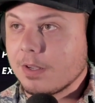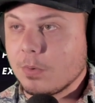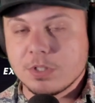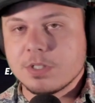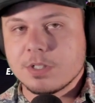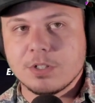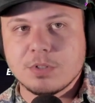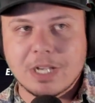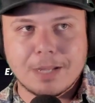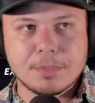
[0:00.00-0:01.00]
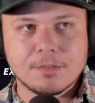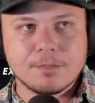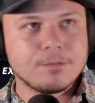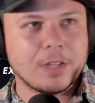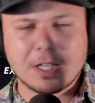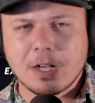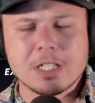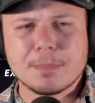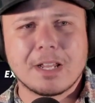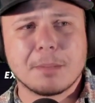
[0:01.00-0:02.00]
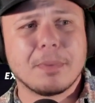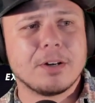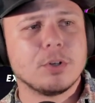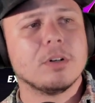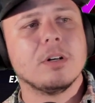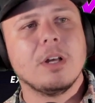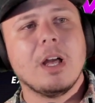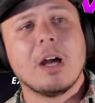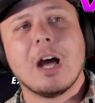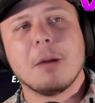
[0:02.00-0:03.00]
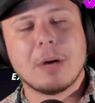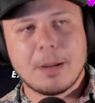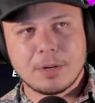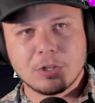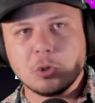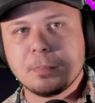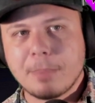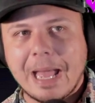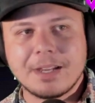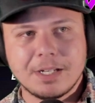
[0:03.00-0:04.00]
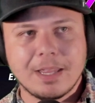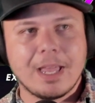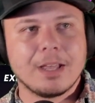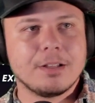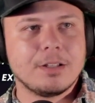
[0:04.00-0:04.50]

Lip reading: which is a new type of like cosmetic bundle. But I'm gonna loop back to that.